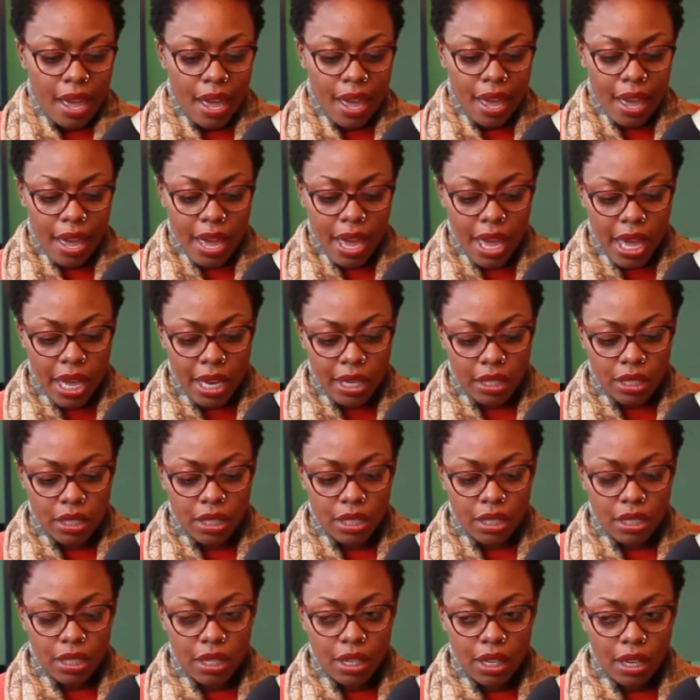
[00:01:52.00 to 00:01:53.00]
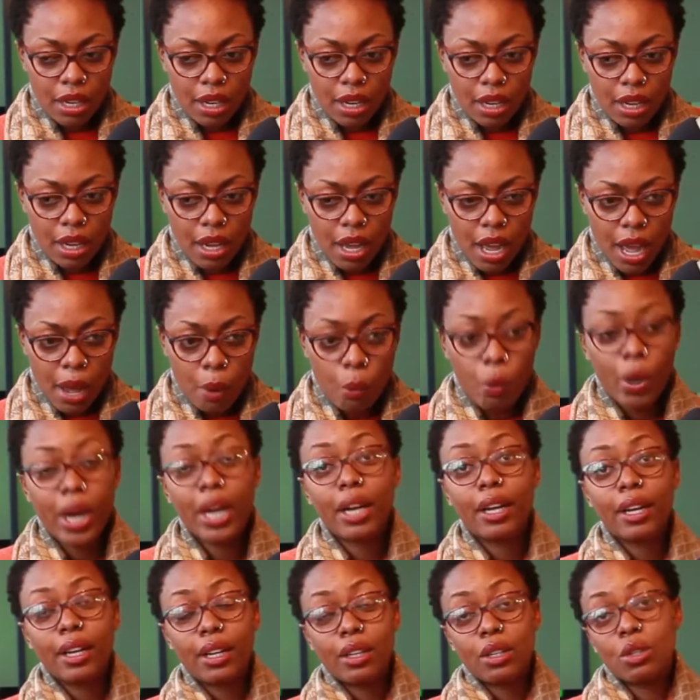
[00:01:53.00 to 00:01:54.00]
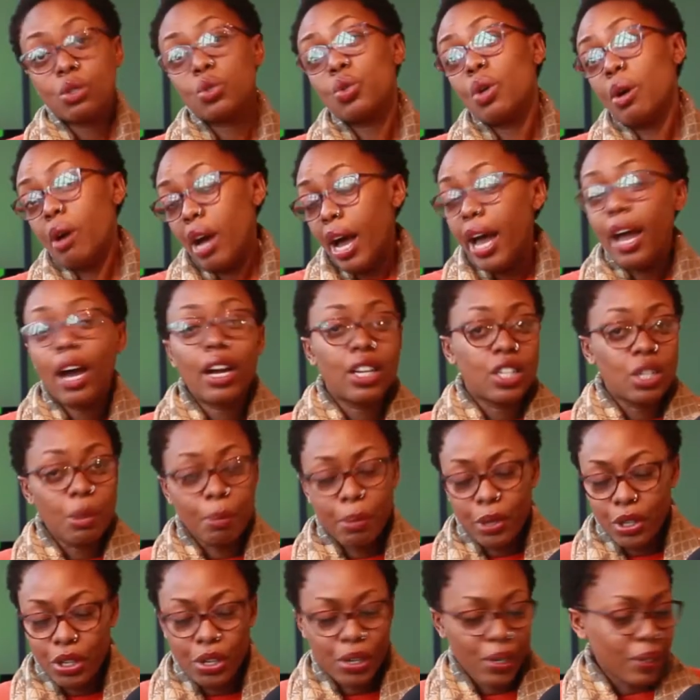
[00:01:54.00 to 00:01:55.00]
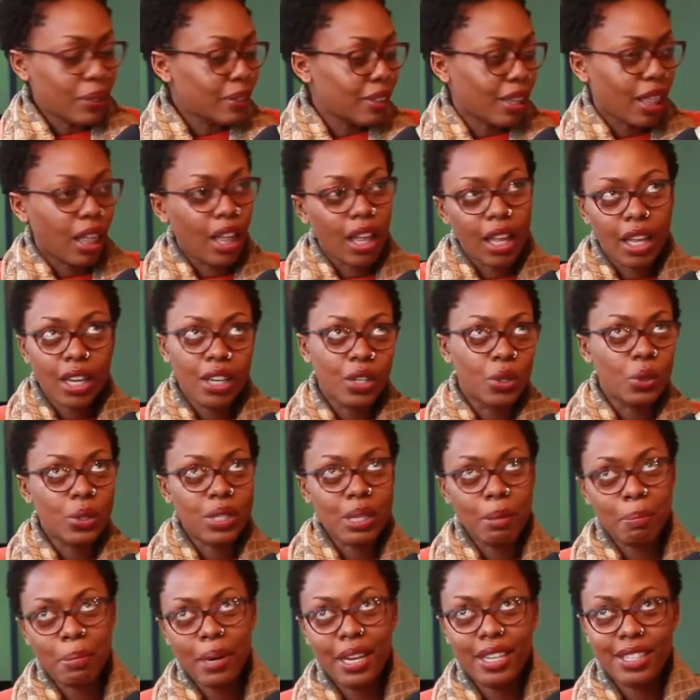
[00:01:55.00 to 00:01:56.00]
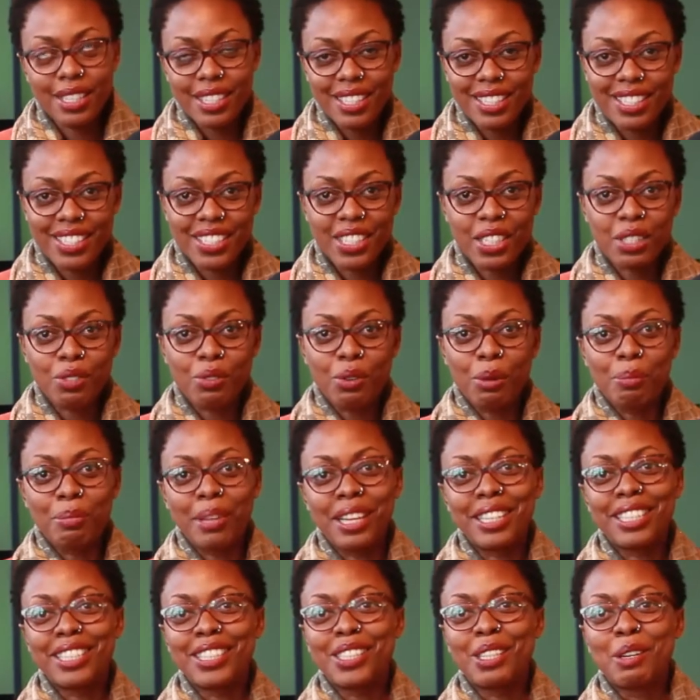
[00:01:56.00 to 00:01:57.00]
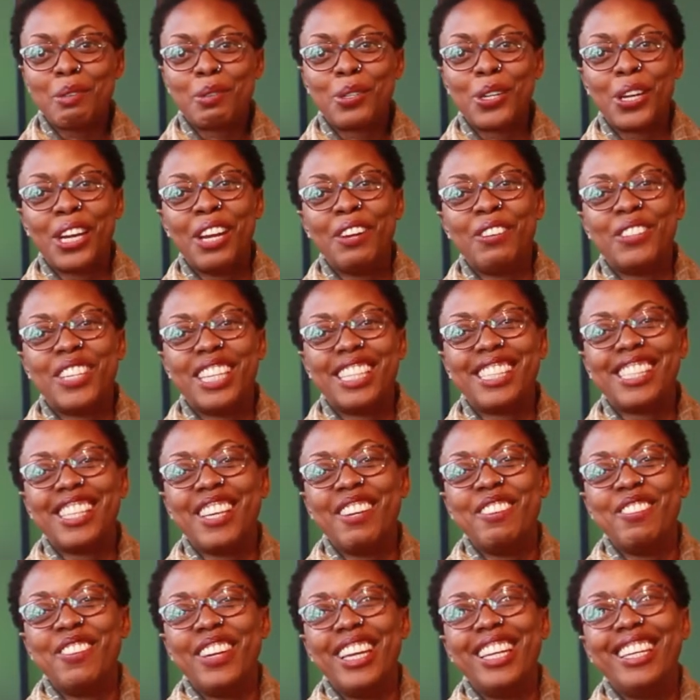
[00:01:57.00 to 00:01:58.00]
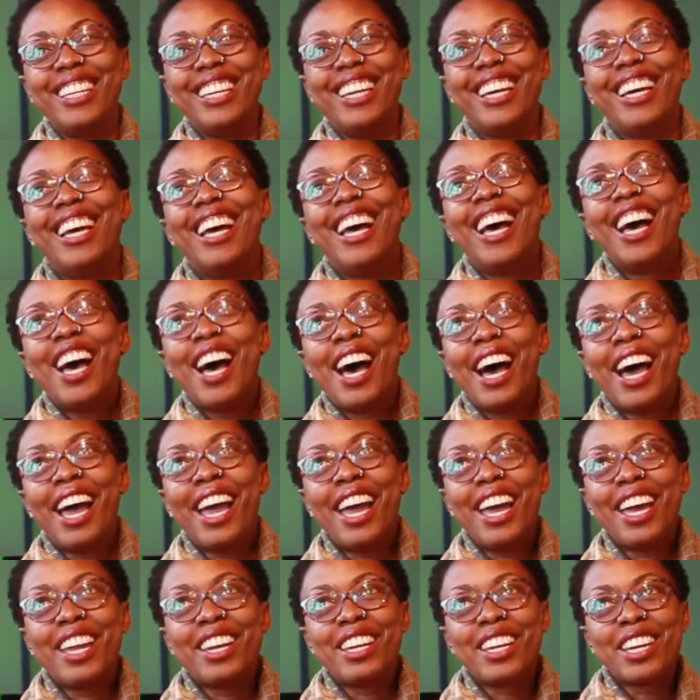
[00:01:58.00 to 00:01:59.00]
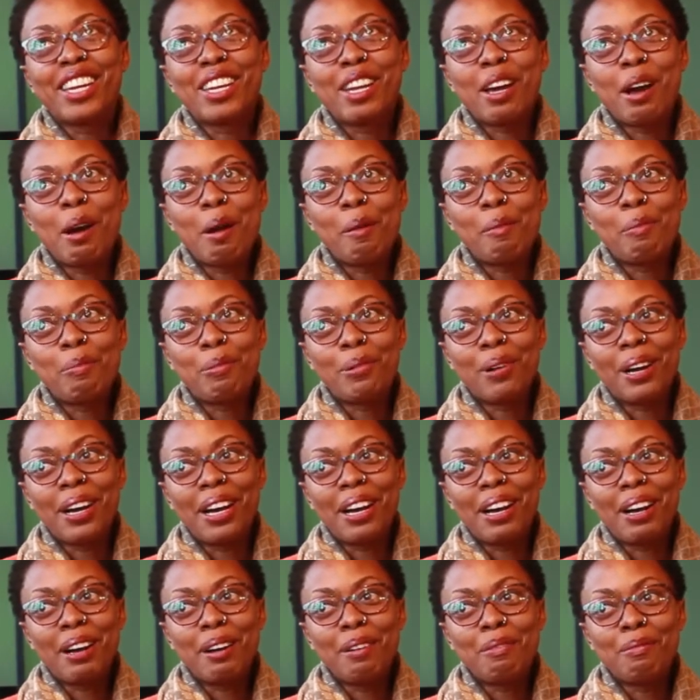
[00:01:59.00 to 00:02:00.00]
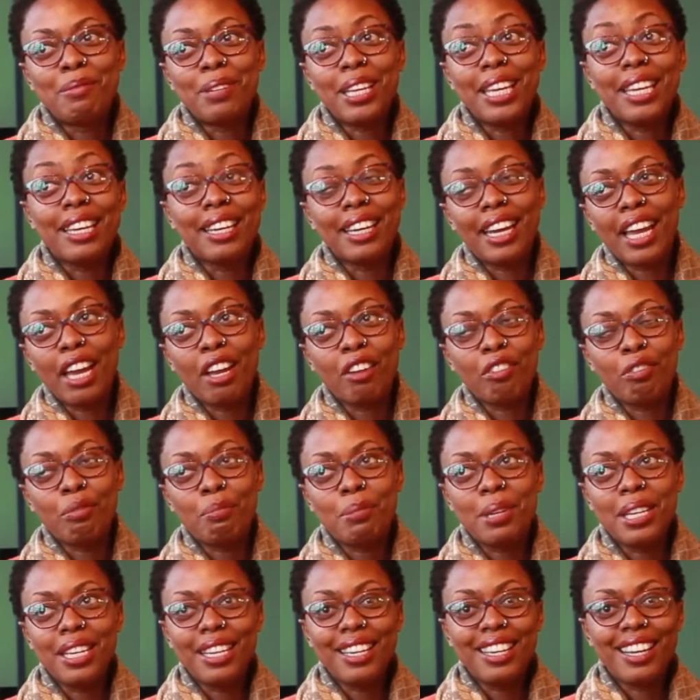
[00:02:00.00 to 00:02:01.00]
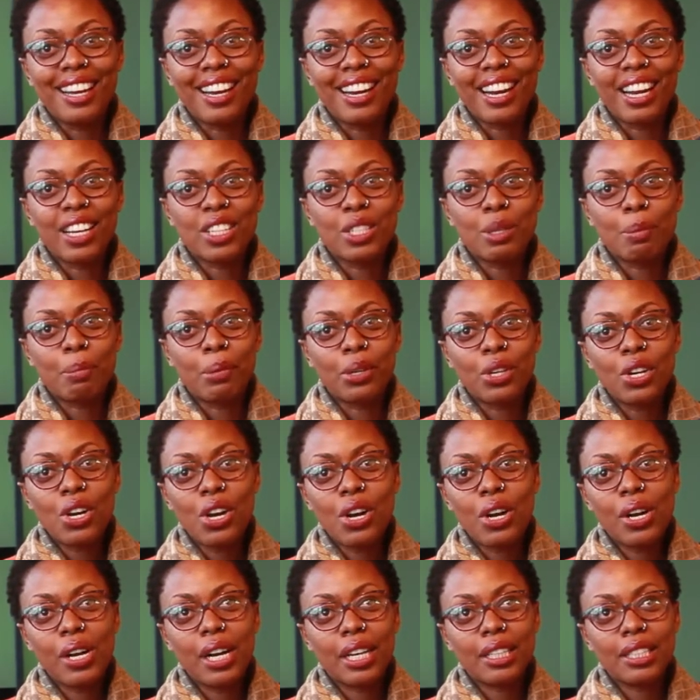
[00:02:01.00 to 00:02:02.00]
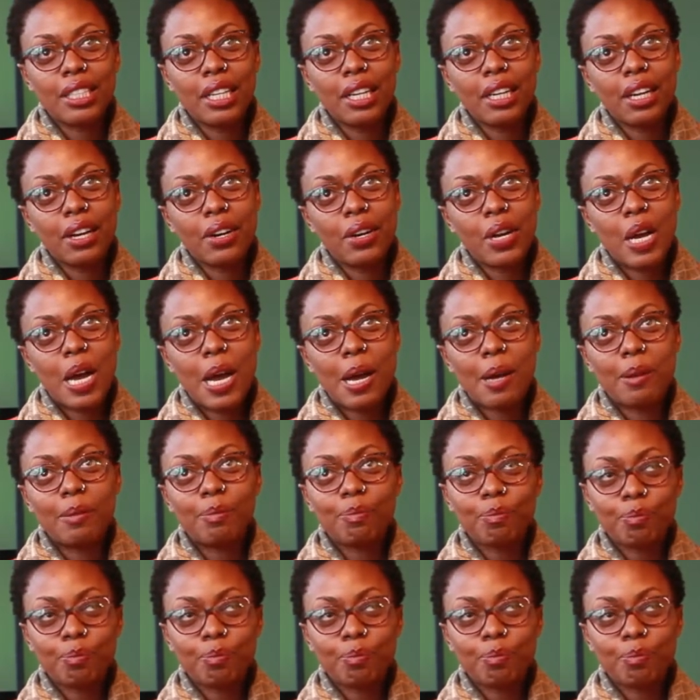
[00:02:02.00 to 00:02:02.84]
And I entrepreneur, no surprises, just from that description I've just given. I ended up in life being an entrepreneur, a tinkerer,